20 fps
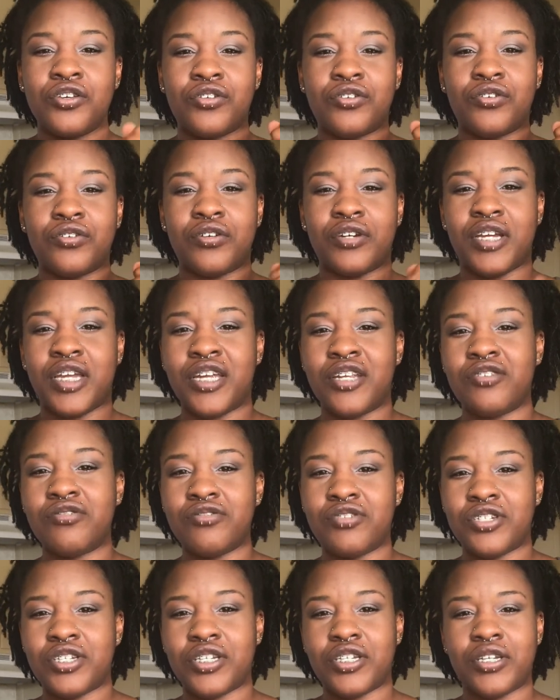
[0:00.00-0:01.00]
your
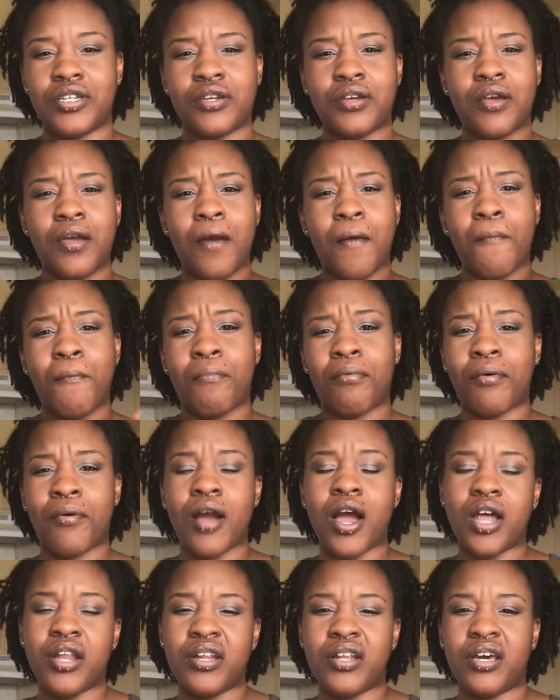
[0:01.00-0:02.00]
energy,
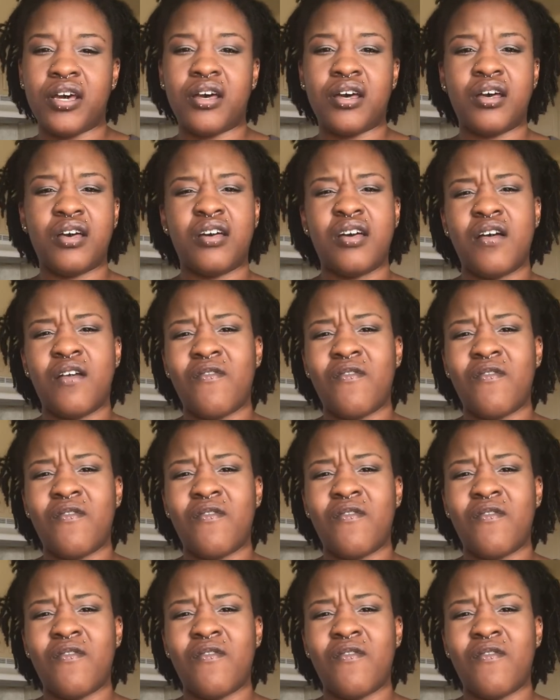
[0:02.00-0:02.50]
prana,